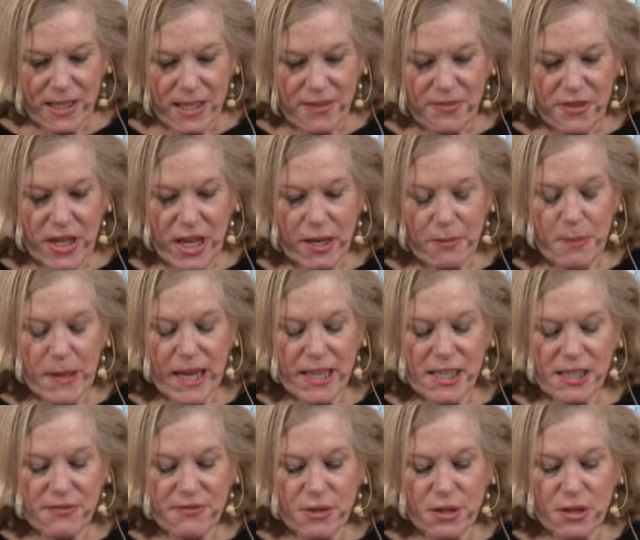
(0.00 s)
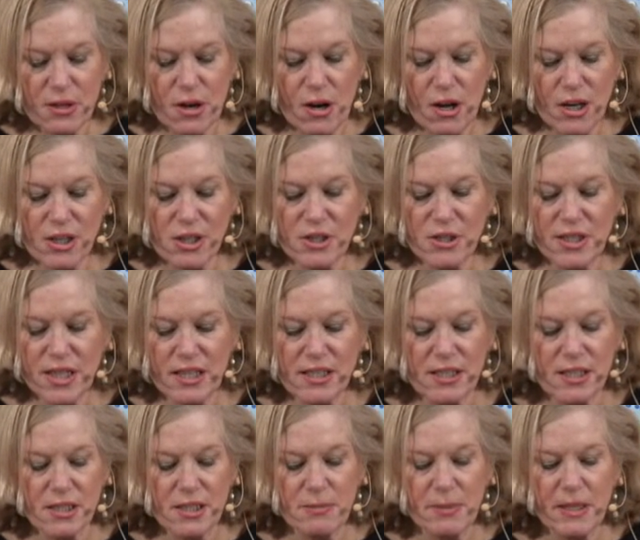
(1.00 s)
If you've got a passion for a cause, you're
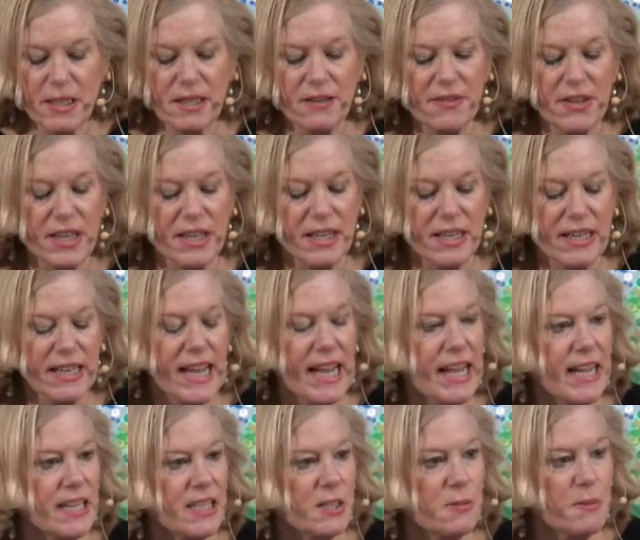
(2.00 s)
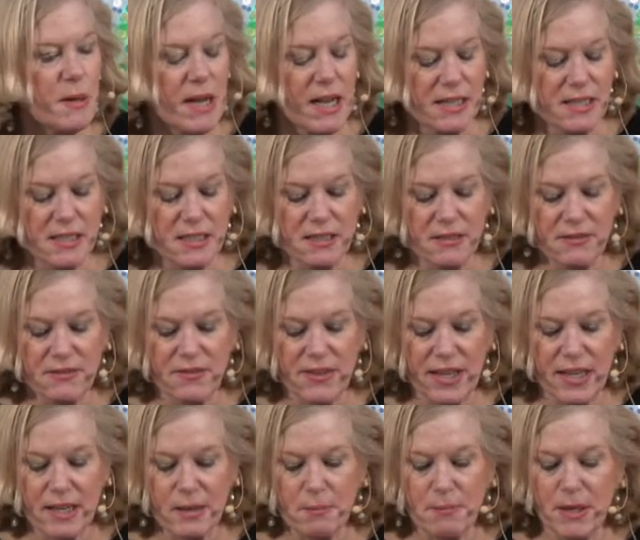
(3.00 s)
destined to be living an engaged, positive,
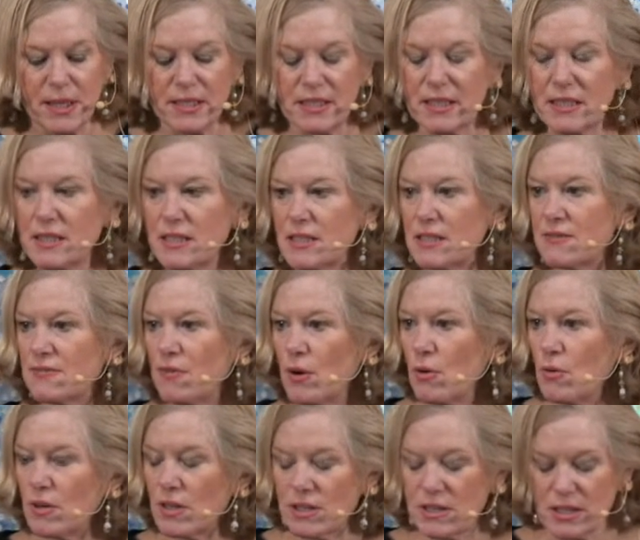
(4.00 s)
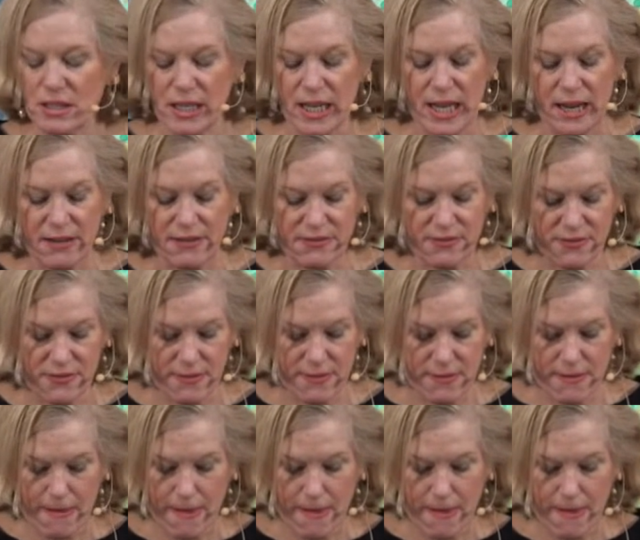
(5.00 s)
and abundance-focused life.